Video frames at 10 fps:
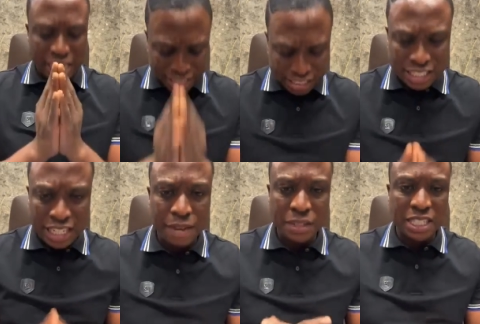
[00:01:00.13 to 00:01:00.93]
at this
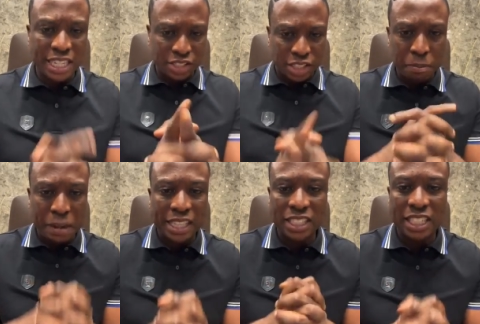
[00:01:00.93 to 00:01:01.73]
time. It's nice to see
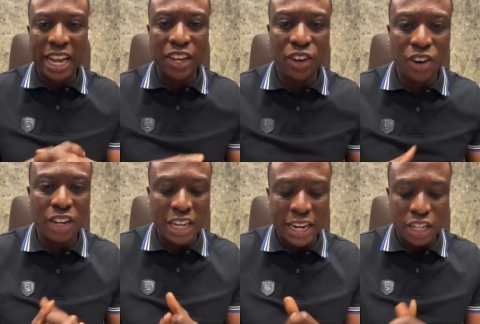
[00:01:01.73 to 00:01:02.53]
Pastor Dayo
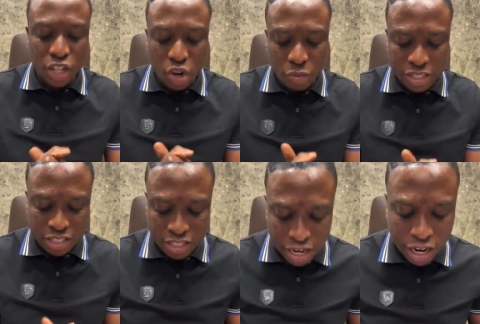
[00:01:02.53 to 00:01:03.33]
online. Glory
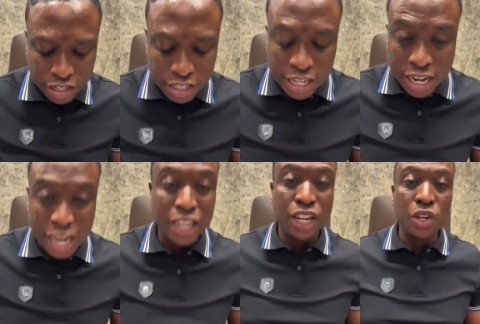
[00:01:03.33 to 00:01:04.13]
to God.
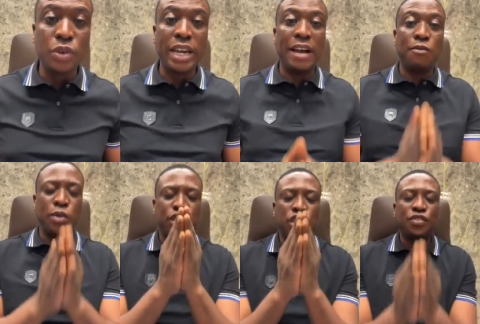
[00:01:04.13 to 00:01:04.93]
Hallelujah.
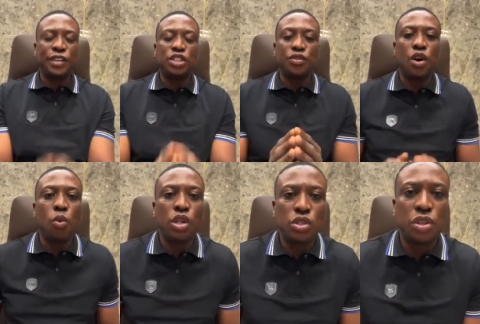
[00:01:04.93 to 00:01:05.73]
We just, first of
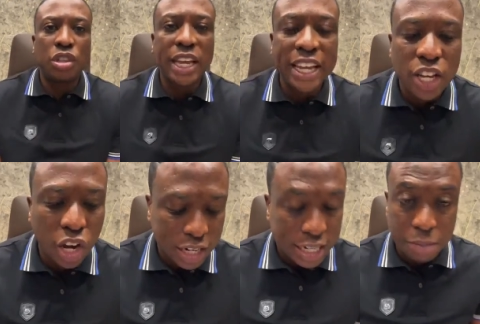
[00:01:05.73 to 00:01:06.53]
all, want to thank
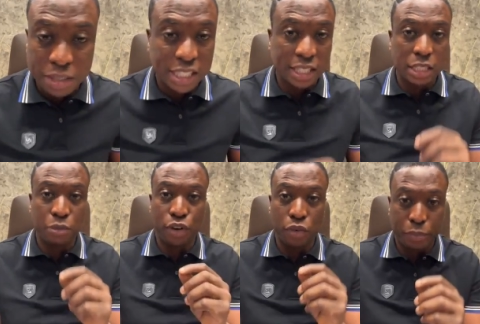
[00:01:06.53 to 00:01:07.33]
God. And let me say this
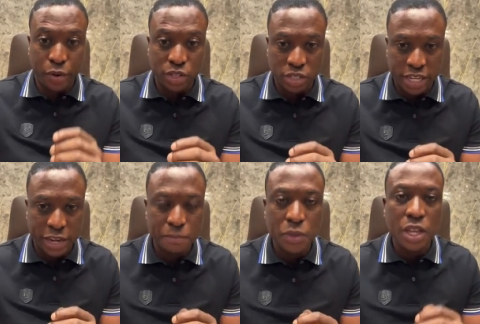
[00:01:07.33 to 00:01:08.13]
before we pray
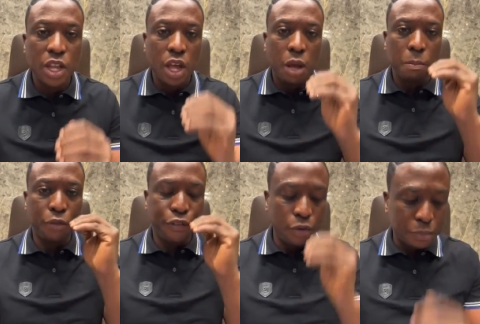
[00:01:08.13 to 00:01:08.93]
today.
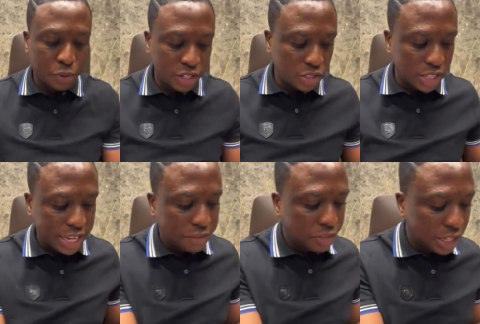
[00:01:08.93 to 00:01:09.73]
Before we pray
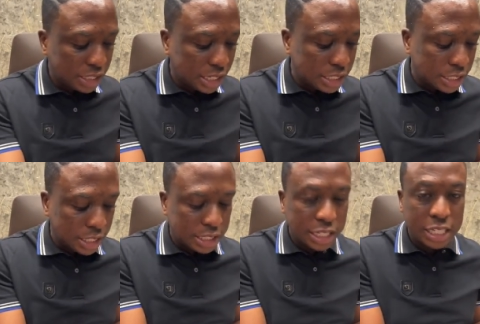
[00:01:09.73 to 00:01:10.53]
today, this is
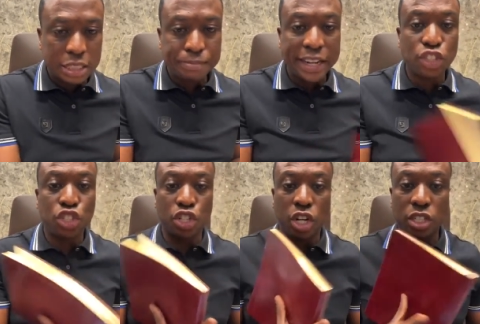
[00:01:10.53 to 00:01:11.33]
this is my
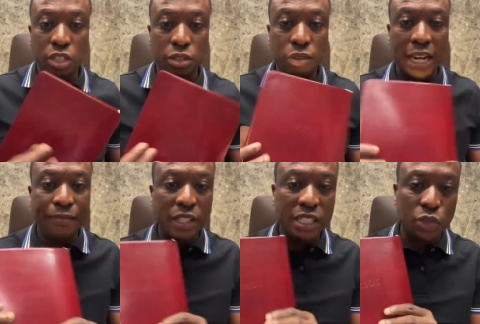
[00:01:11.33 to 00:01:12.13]
journal,
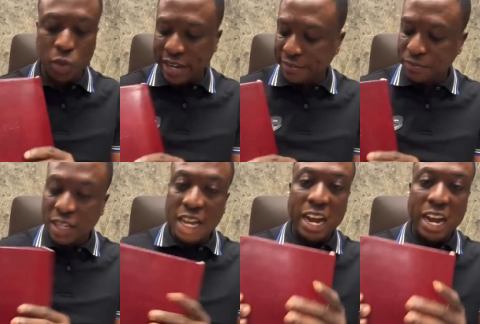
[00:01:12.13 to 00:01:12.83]
and this is where